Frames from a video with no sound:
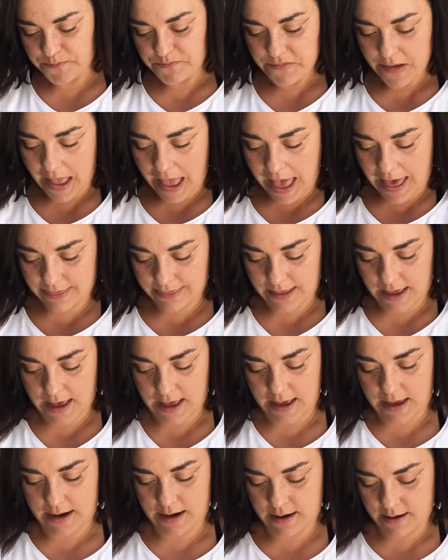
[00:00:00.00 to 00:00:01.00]
And
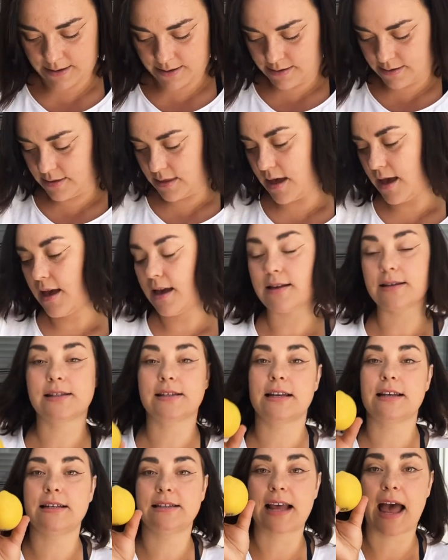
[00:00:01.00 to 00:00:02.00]
then this
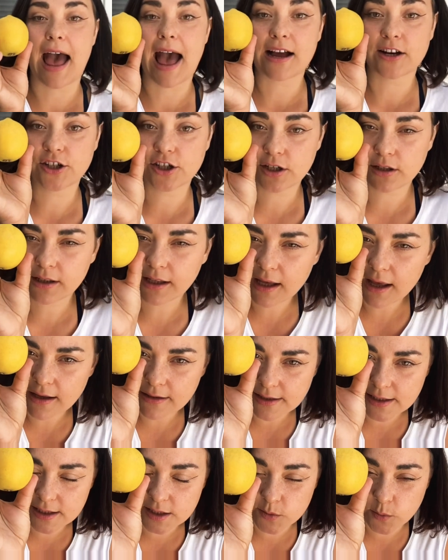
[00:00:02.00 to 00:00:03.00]
is actually a
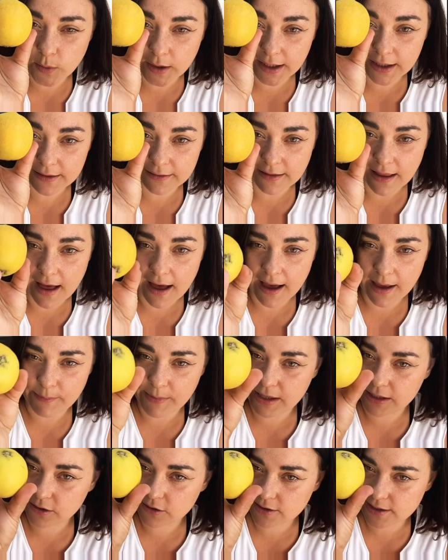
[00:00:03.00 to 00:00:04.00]
sweet lime.
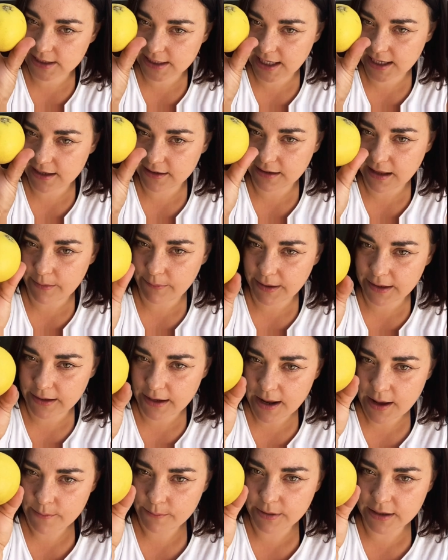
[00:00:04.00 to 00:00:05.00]
It looks like a lemon,
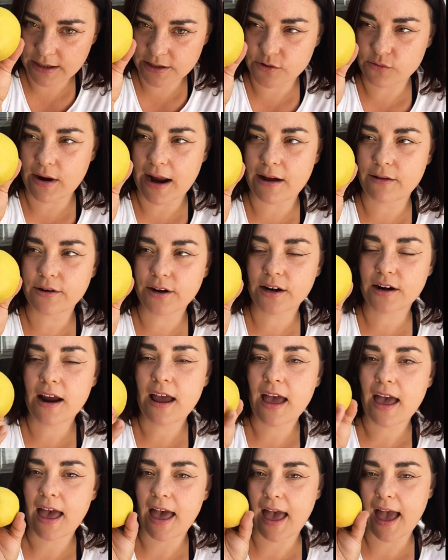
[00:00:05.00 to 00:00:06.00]
but it's rounder,
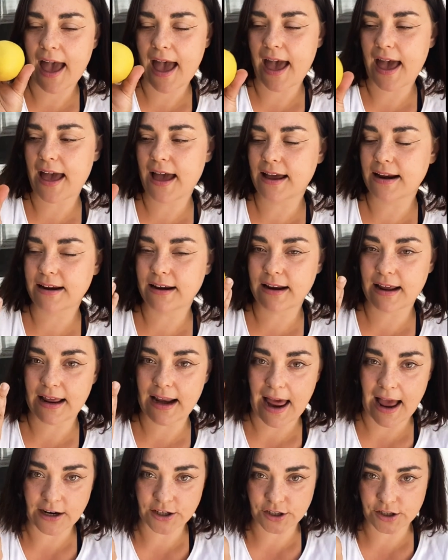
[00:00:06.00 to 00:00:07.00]
and
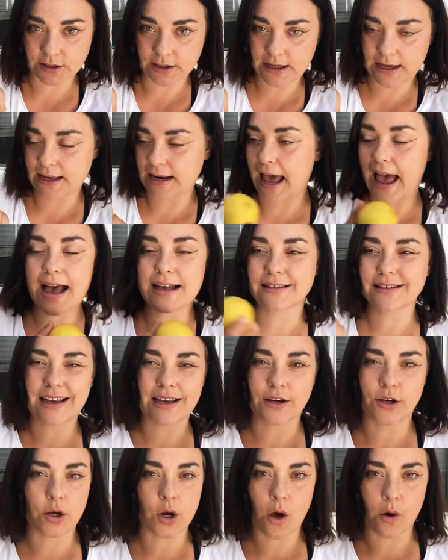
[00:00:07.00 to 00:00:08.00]
it has
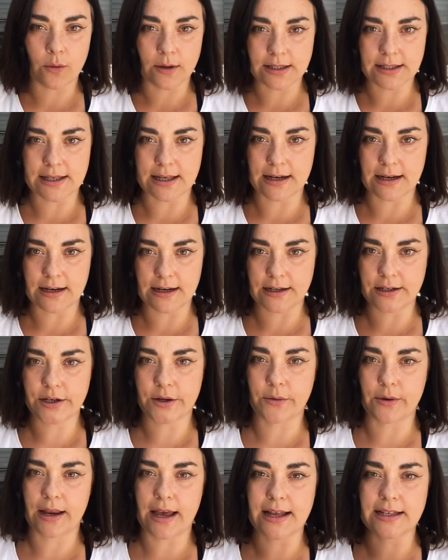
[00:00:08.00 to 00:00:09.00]
like no acidity
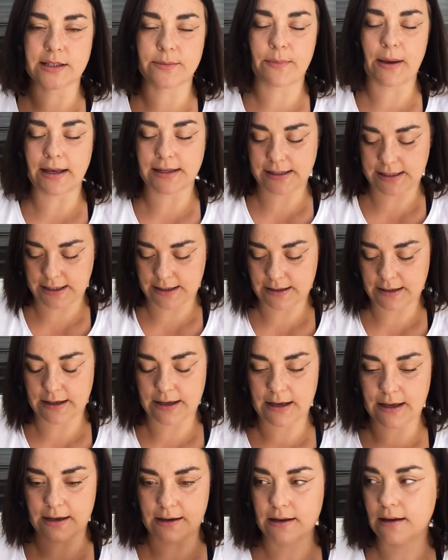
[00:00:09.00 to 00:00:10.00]
to it. It's
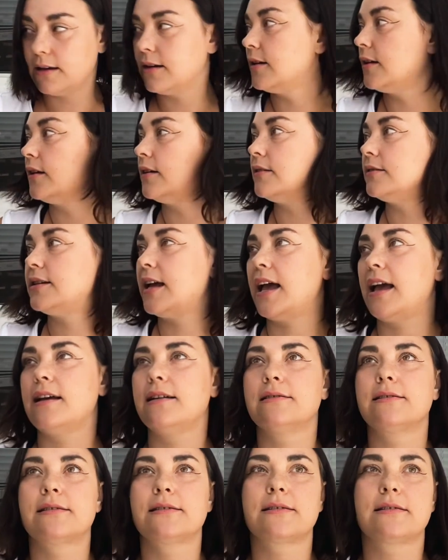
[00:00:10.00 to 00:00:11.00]
basically
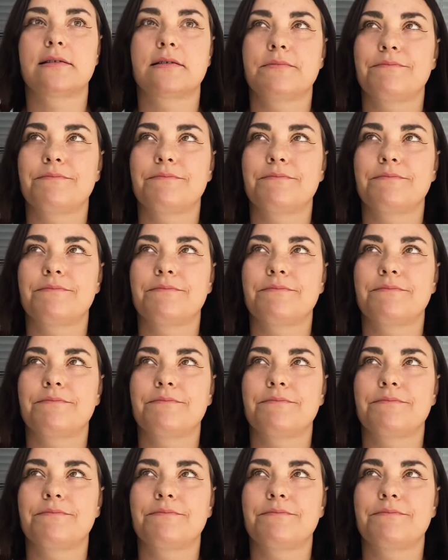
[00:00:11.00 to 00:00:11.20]
tastes,